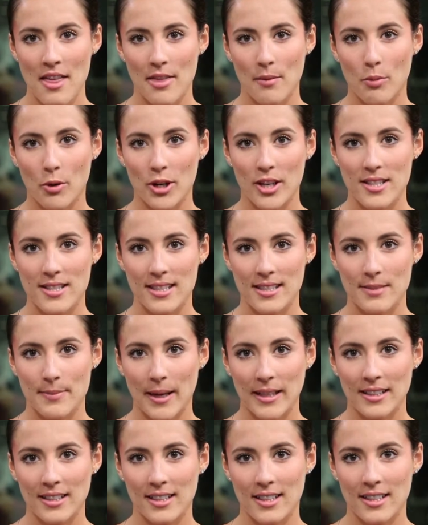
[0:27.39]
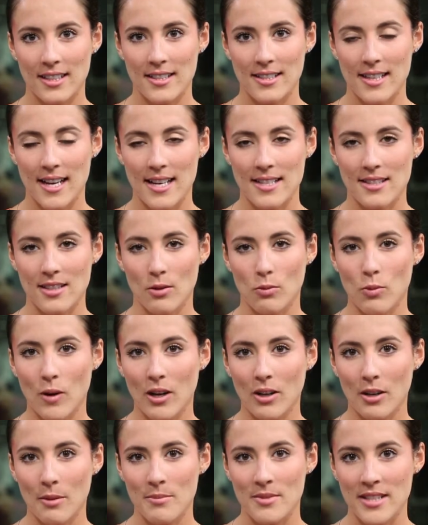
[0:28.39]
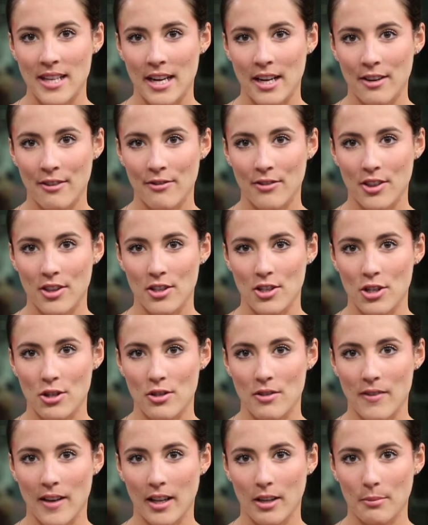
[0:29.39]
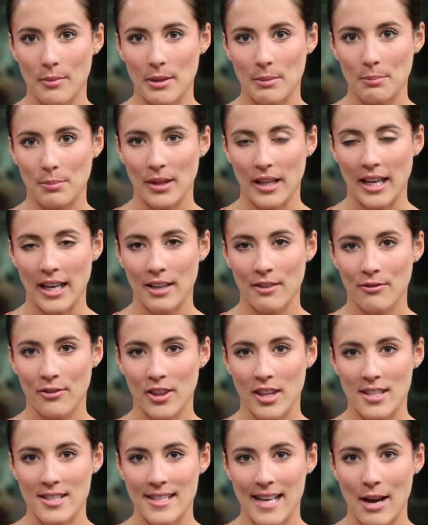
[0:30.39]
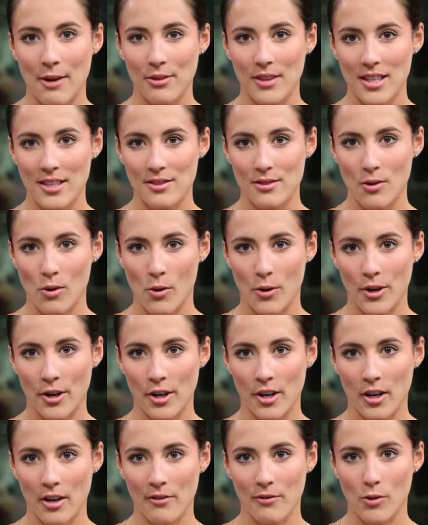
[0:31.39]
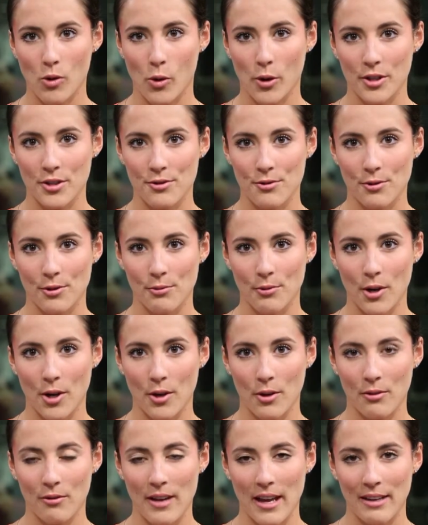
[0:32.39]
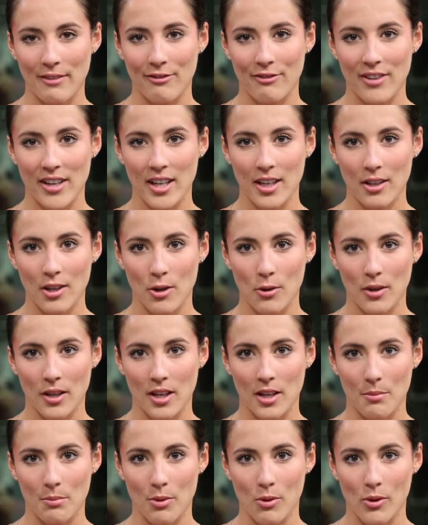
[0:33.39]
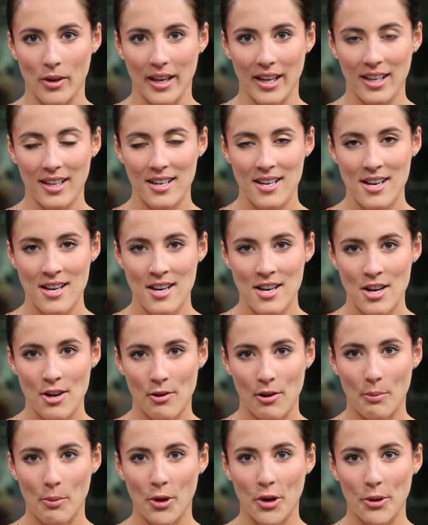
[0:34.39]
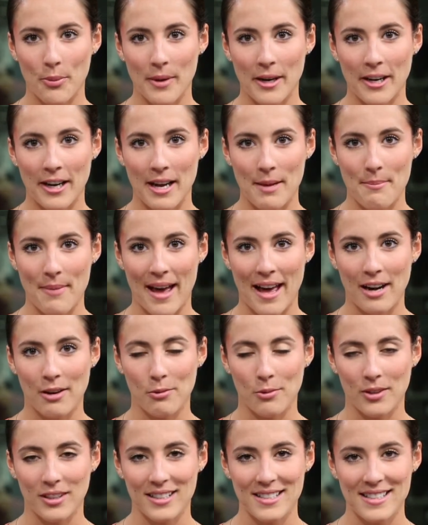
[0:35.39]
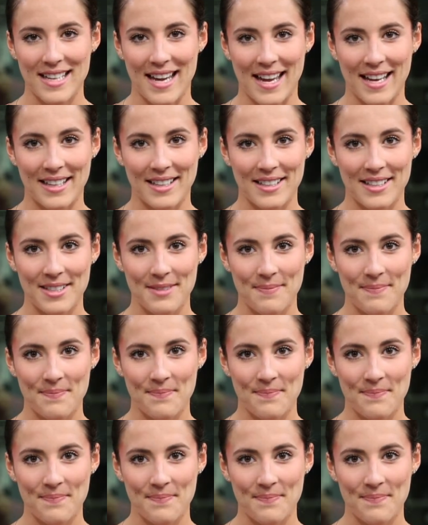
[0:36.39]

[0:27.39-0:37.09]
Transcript: The board is expected to discuss a welcome center for the new development plan for the southeast corner of Corkscrew Road and via Coconut Point. Reporter Marianne Battle will attend.